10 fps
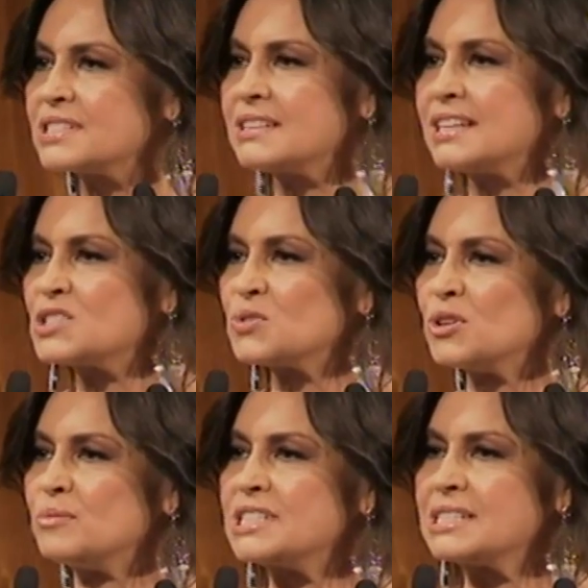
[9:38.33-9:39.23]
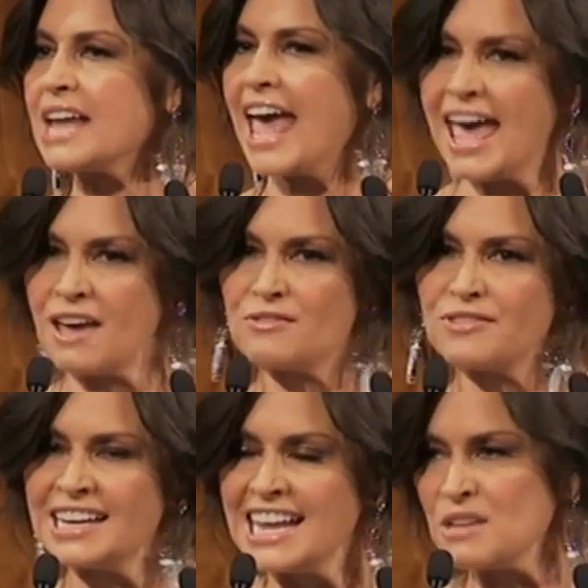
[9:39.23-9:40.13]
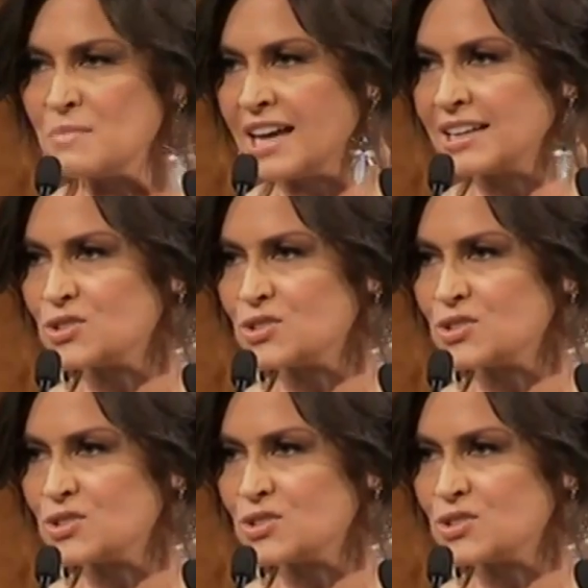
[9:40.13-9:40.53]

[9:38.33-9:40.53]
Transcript: us in this room didn't have an email